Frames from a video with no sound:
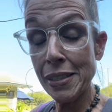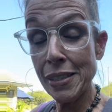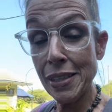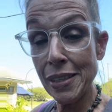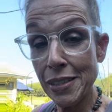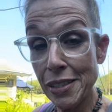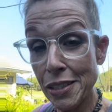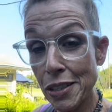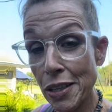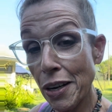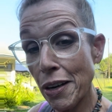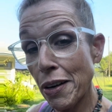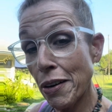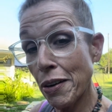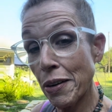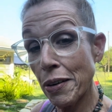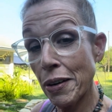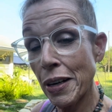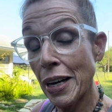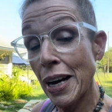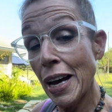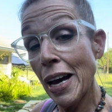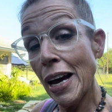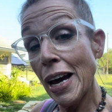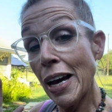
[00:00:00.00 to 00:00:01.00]
And so
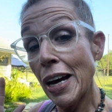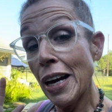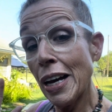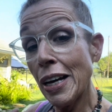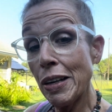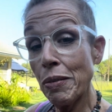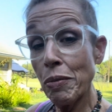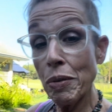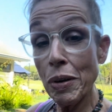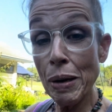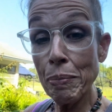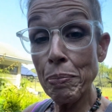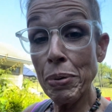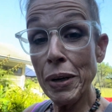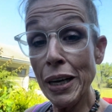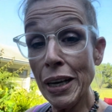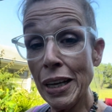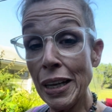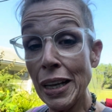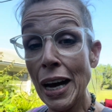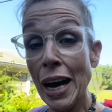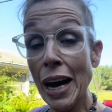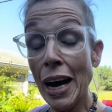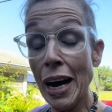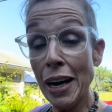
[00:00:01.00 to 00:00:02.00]
being
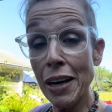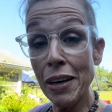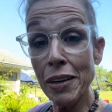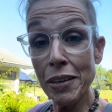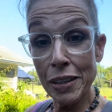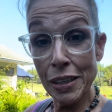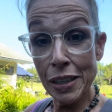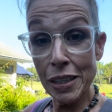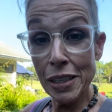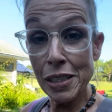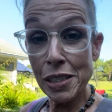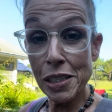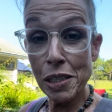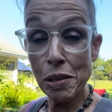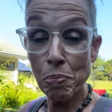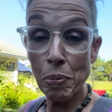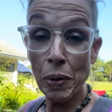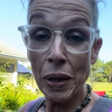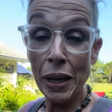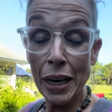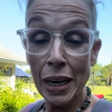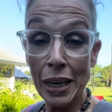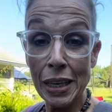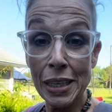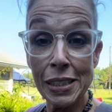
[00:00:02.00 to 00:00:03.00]
that Ireland is the
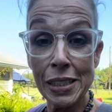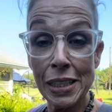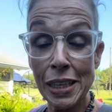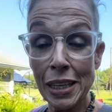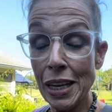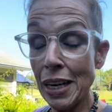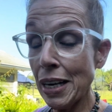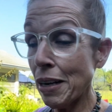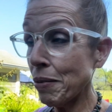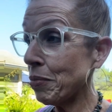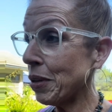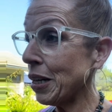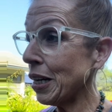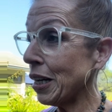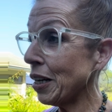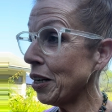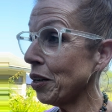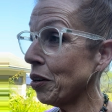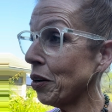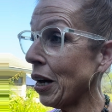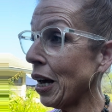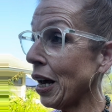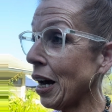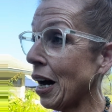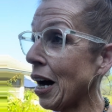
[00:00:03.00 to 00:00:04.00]
place, and then I'm thinking, okay,